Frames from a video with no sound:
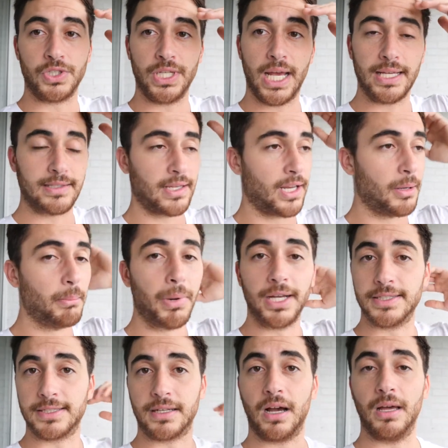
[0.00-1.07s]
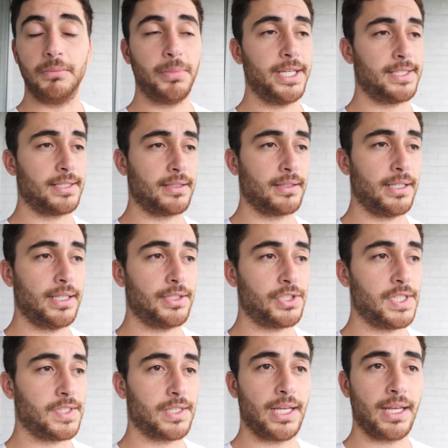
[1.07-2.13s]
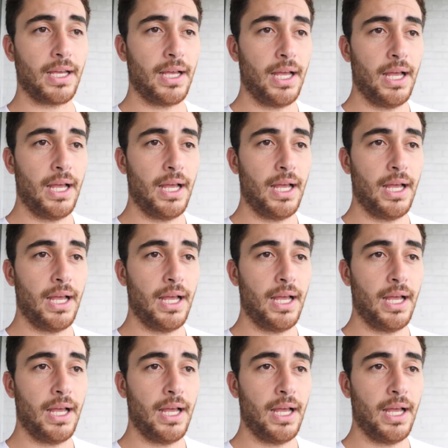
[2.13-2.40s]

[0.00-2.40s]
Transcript: She has like a buzz cut basically, and she's like,